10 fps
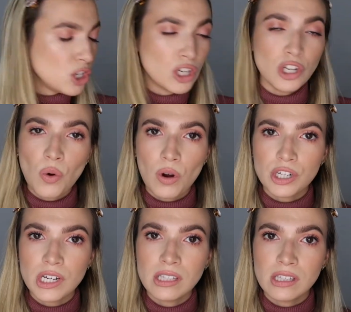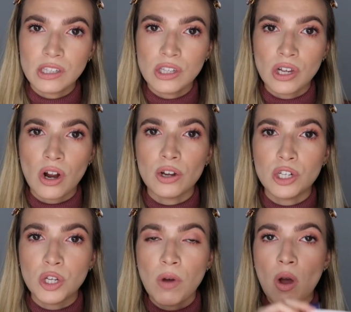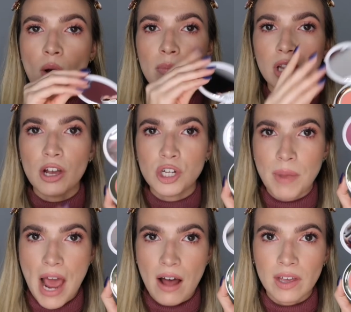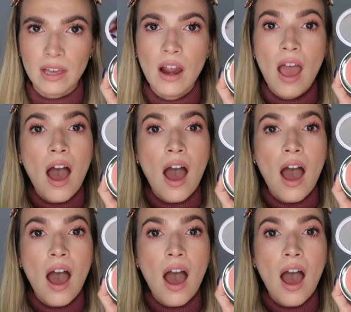Gigi Gorgeous, this is her Duo Blush Palette.